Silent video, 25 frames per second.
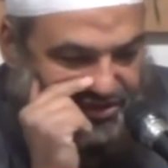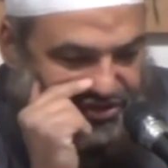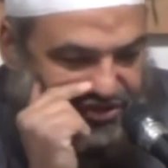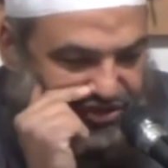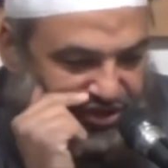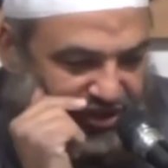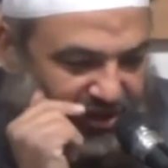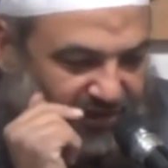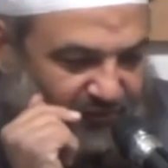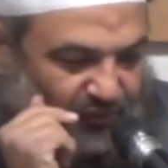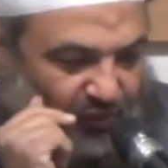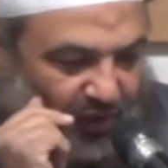
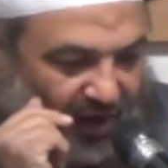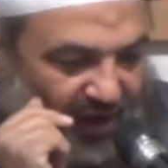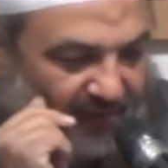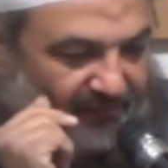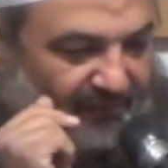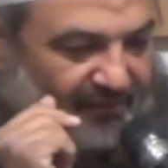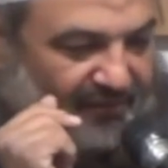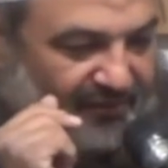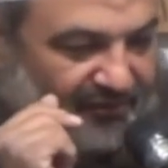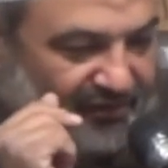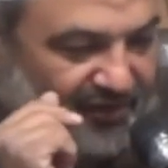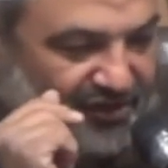Sheikh
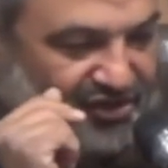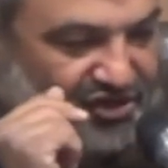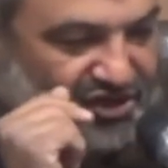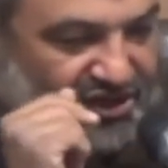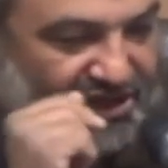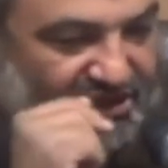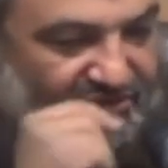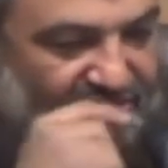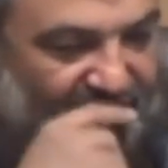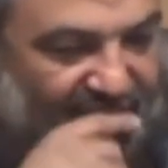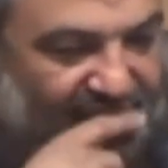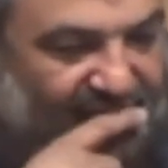Muhammad
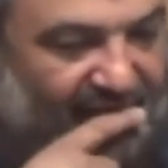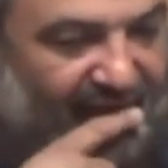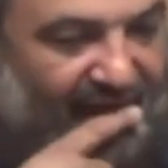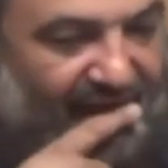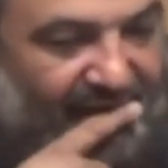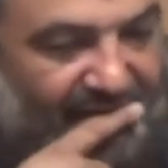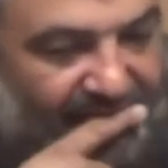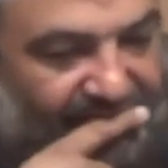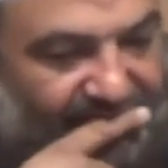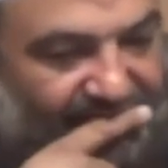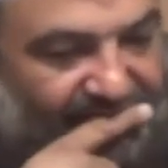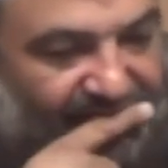Rashid
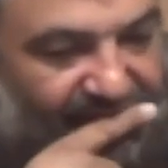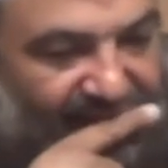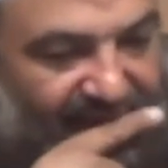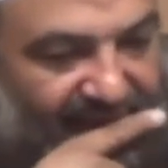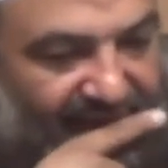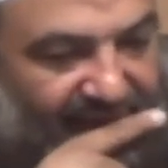Rida